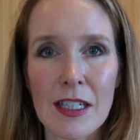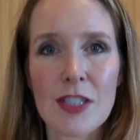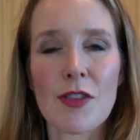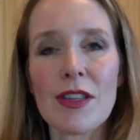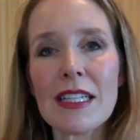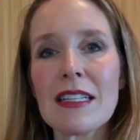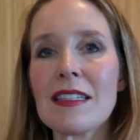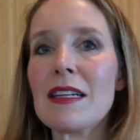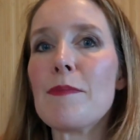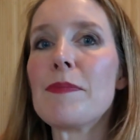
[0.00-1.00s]
So this is
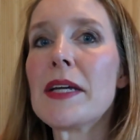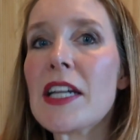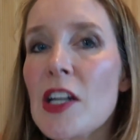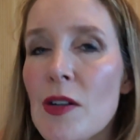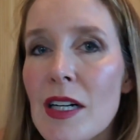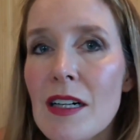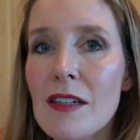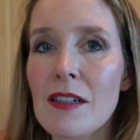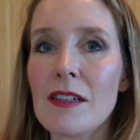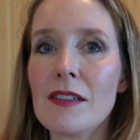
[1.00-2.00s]
an
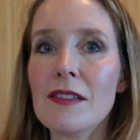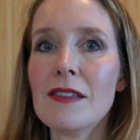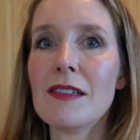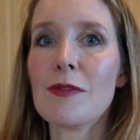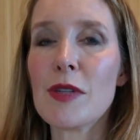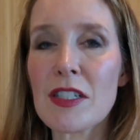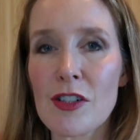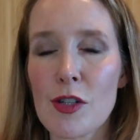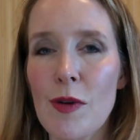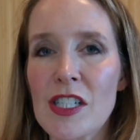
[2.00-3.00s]
empirical
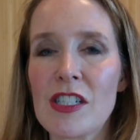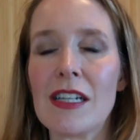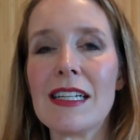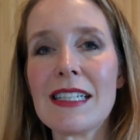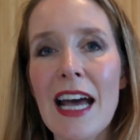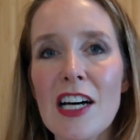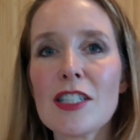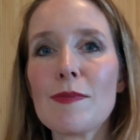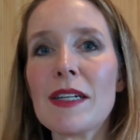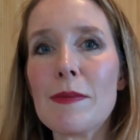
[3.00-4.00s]
research question. It
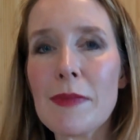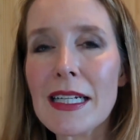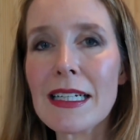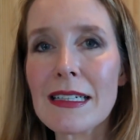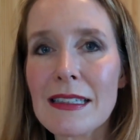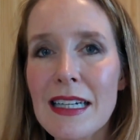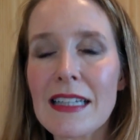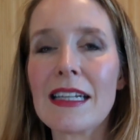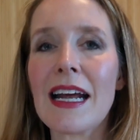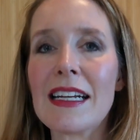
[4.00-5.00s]
tells me immediately
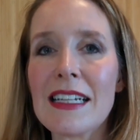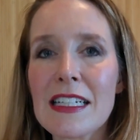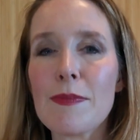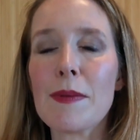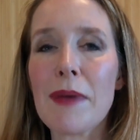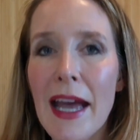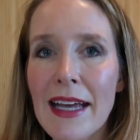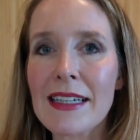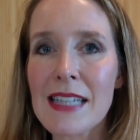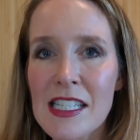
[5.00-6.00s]
that I need to be
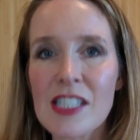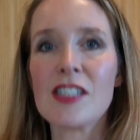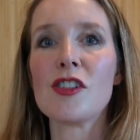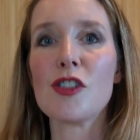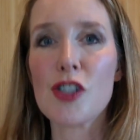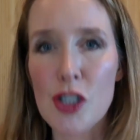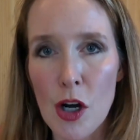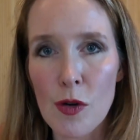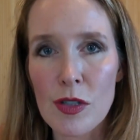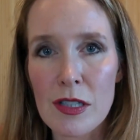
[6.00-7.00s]
paying attention to
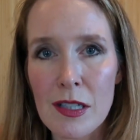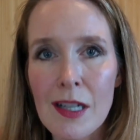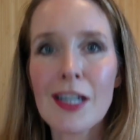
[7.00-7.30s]
jokes,